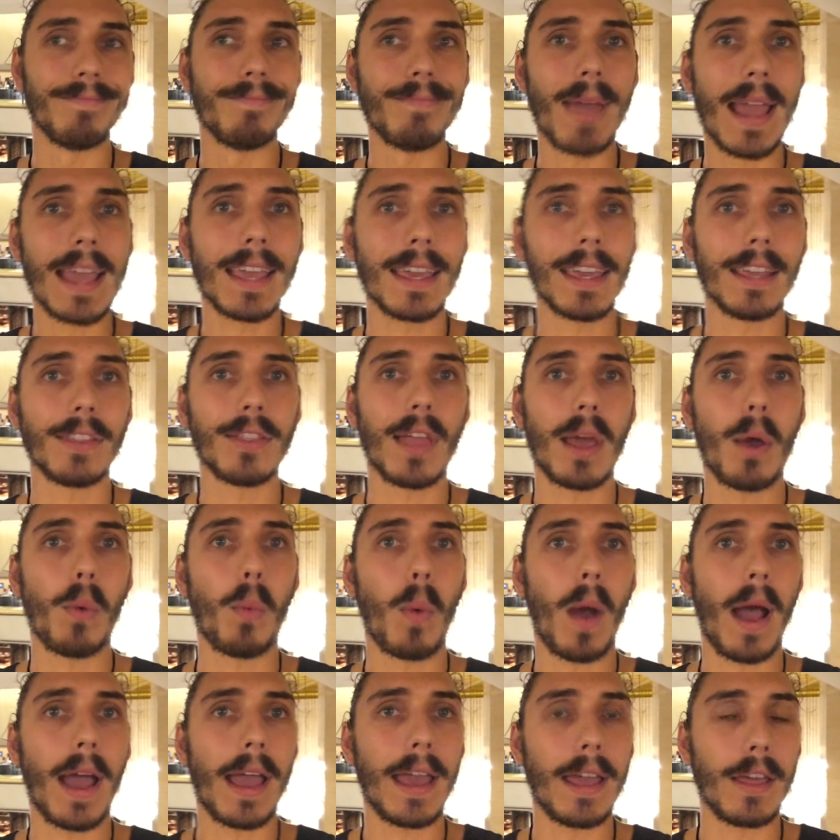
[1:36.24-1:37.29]
making their
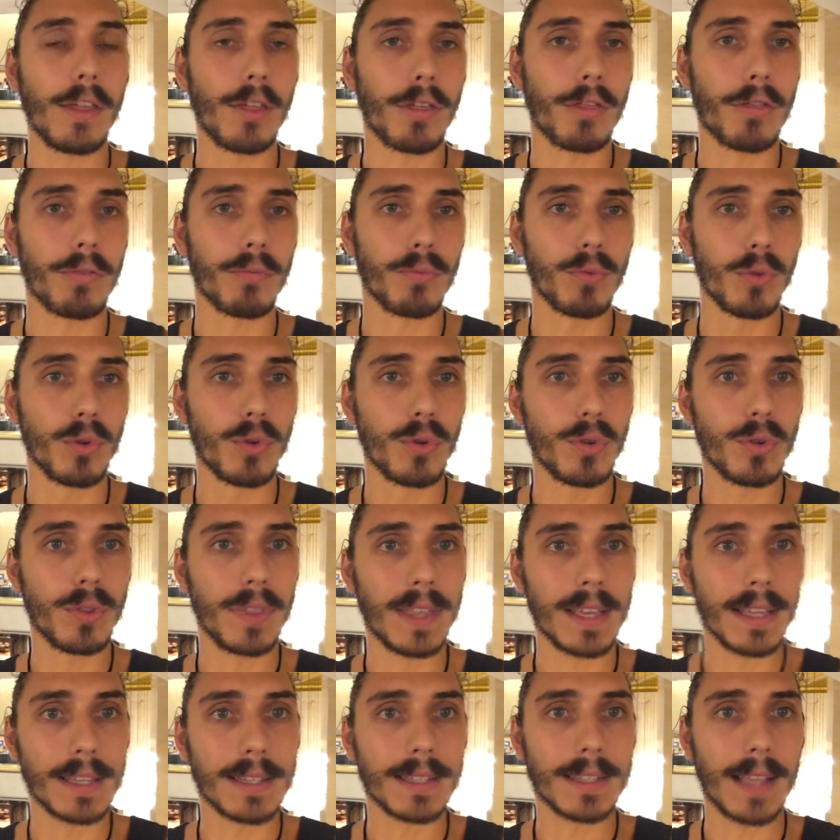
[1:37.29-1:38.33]
way through
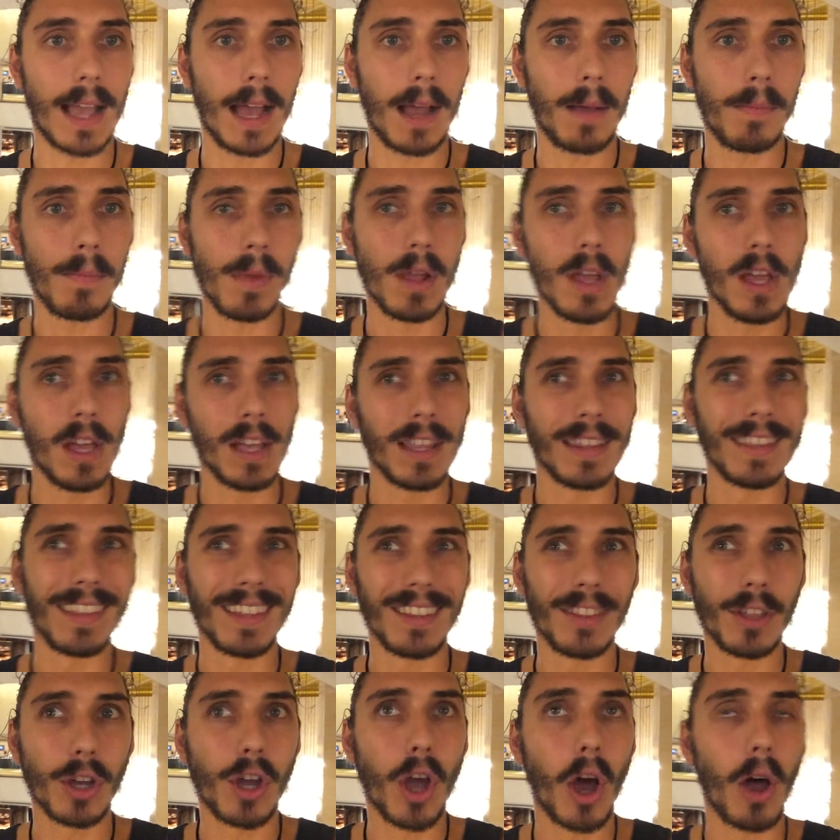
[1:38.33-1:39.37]
this
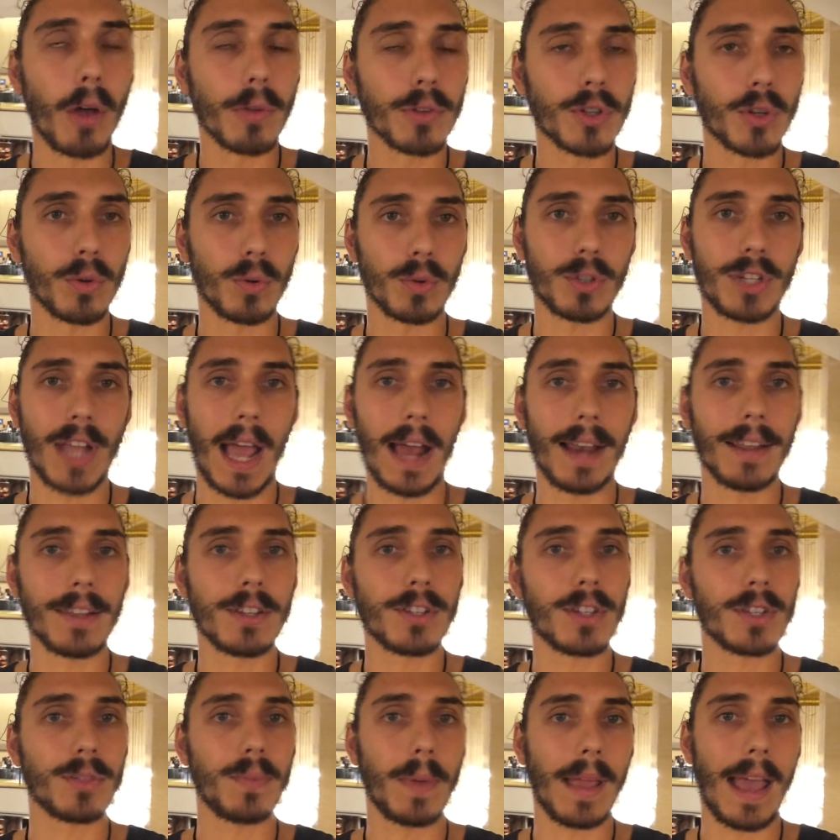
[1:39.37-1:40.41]
the cultural
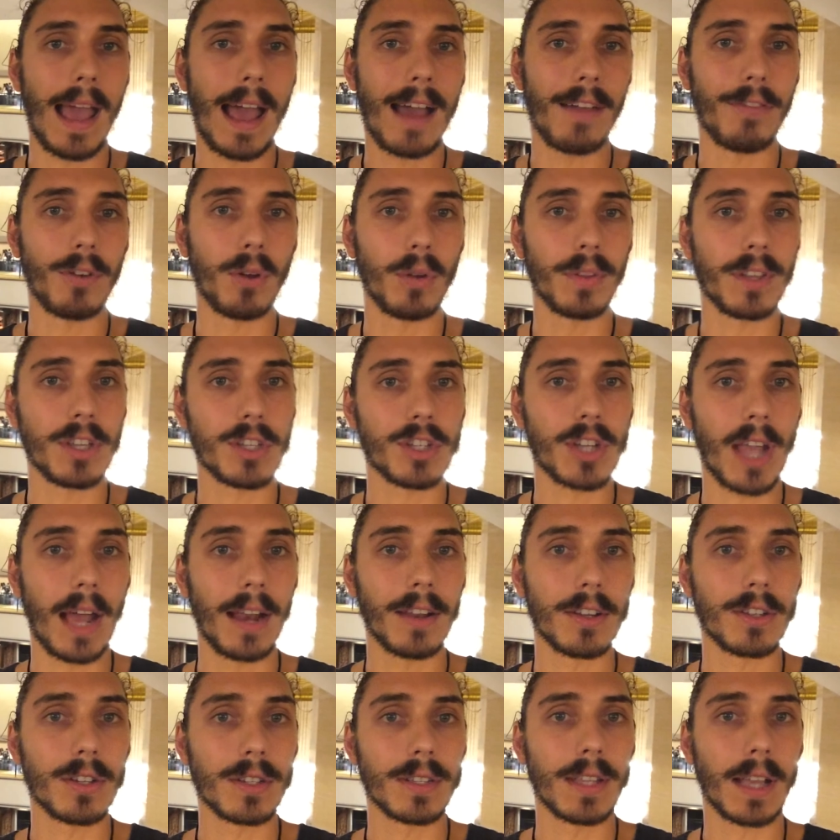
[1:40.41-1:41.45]
challenges we have, and all these
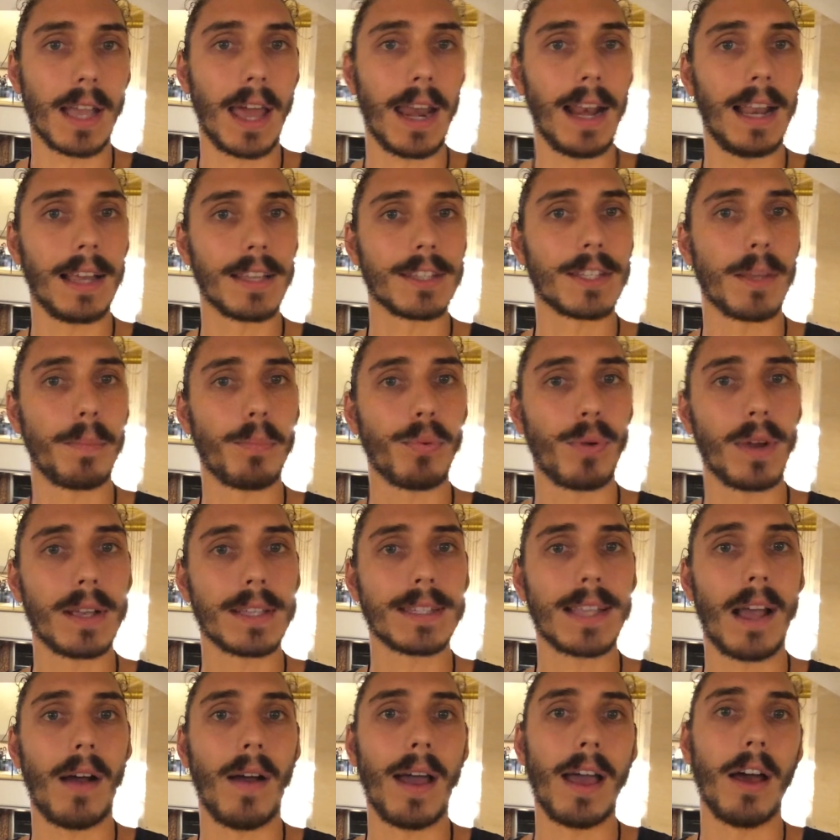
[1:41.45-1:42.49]
challenges that kind of like
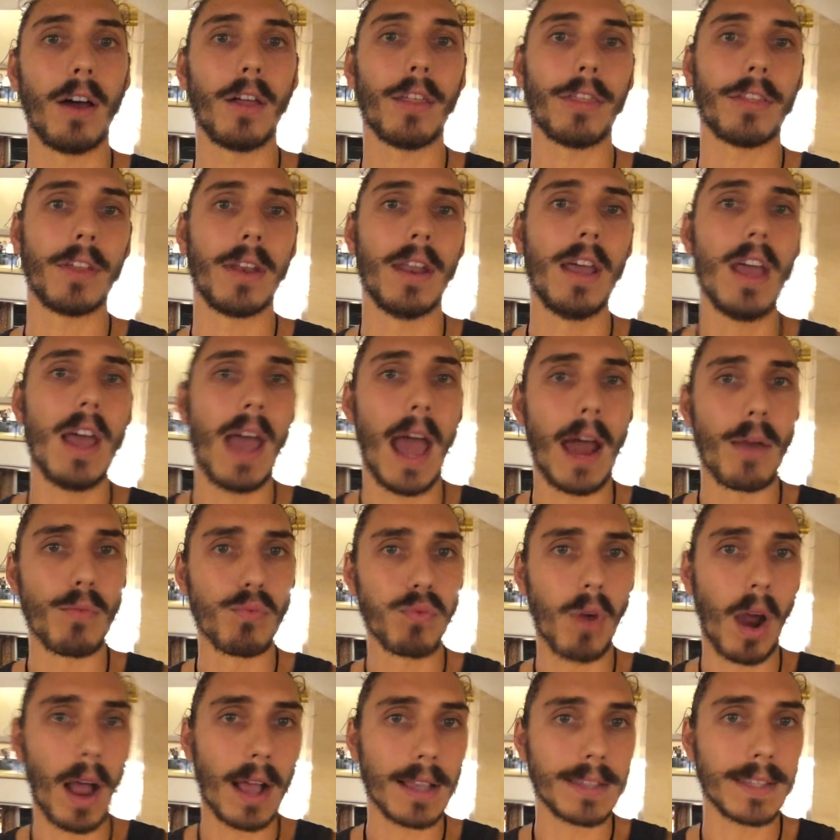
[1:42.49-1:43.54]
suppress our health, and
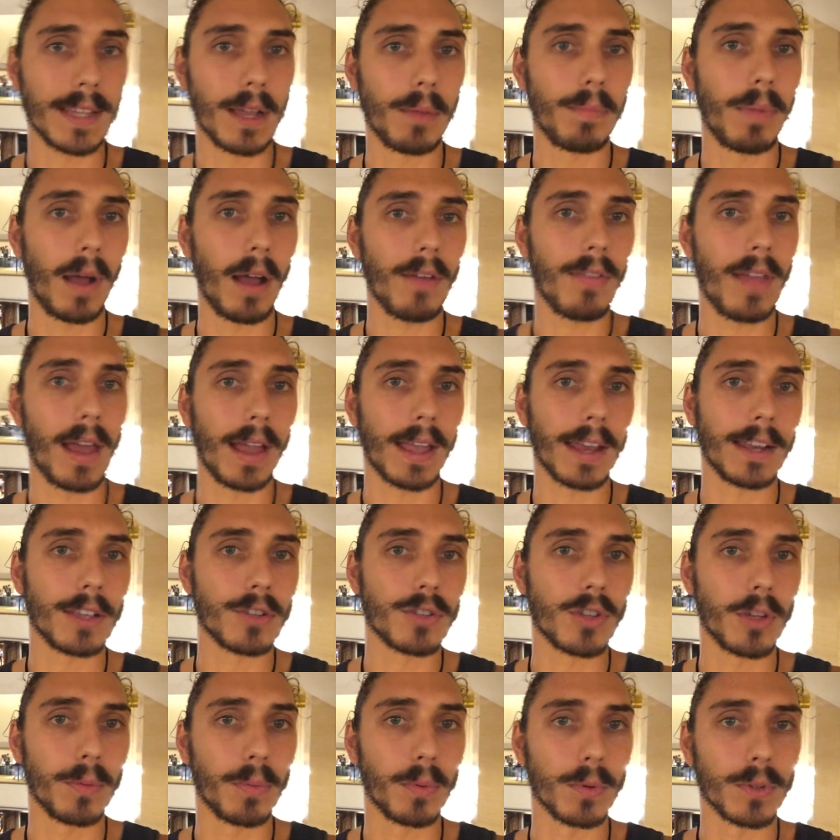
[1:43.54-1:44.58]
rising above that, getting
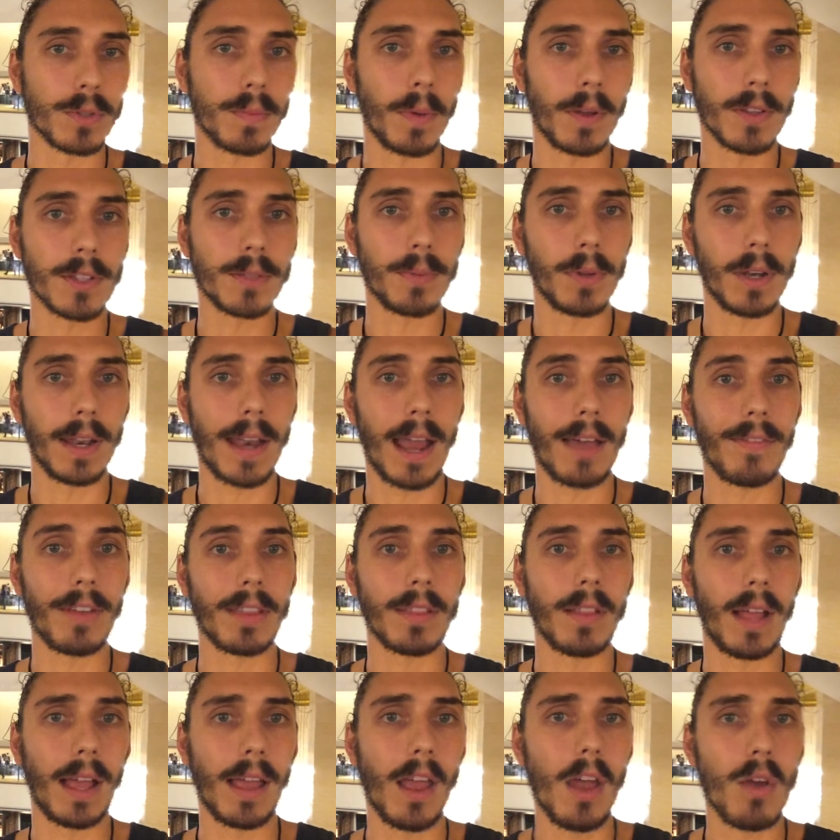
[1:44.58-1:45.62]
super responsible and having
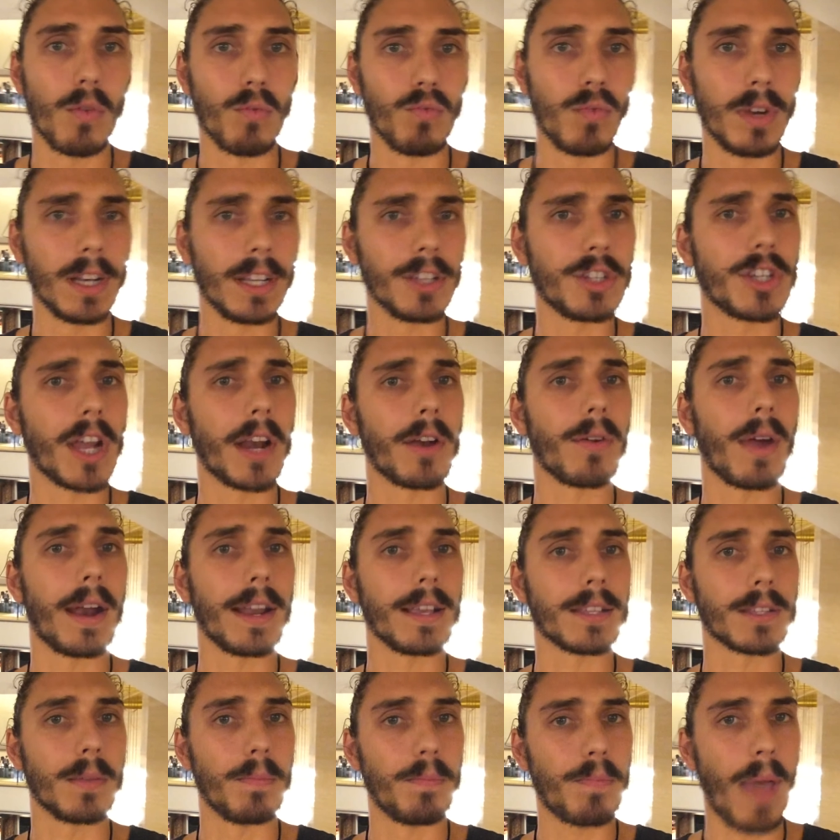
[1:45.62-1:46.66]
like really
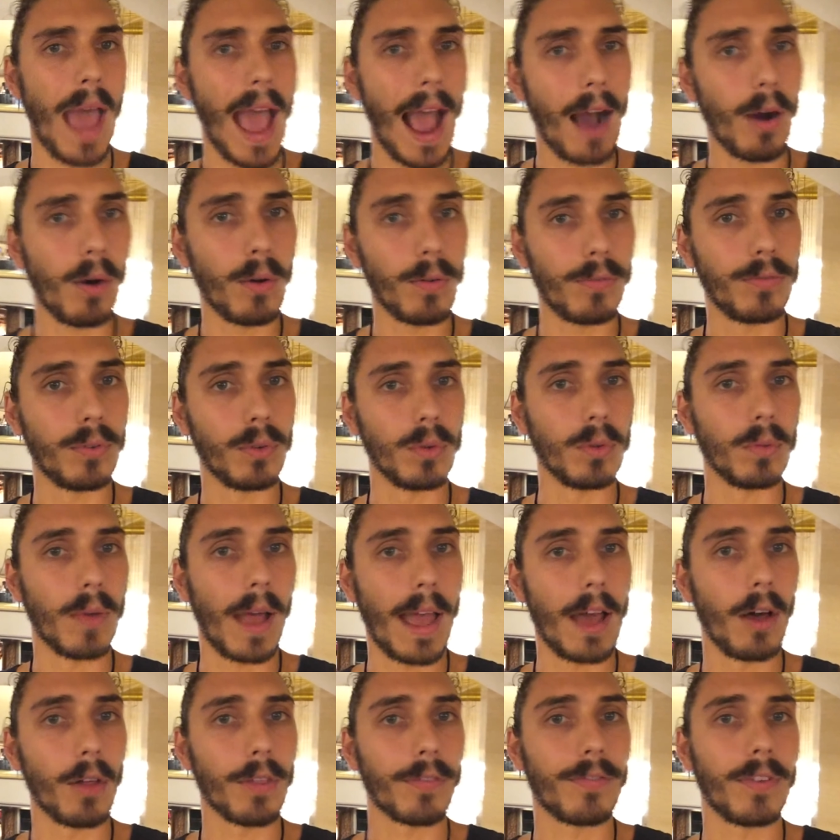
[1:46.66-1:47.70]
generating some powerful
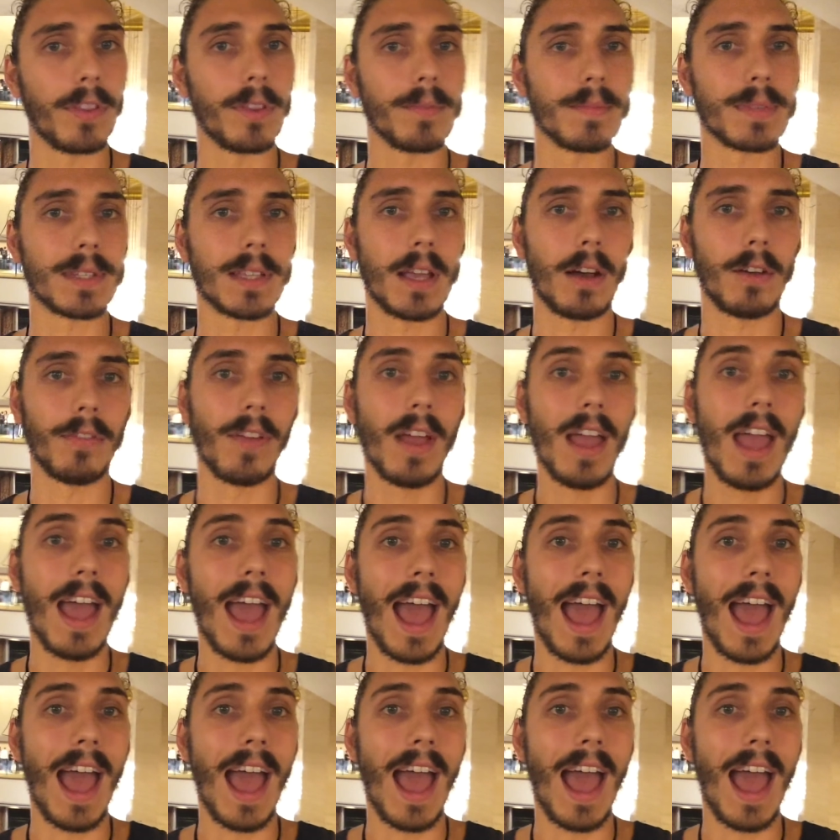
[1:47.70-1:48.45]
health for themselves.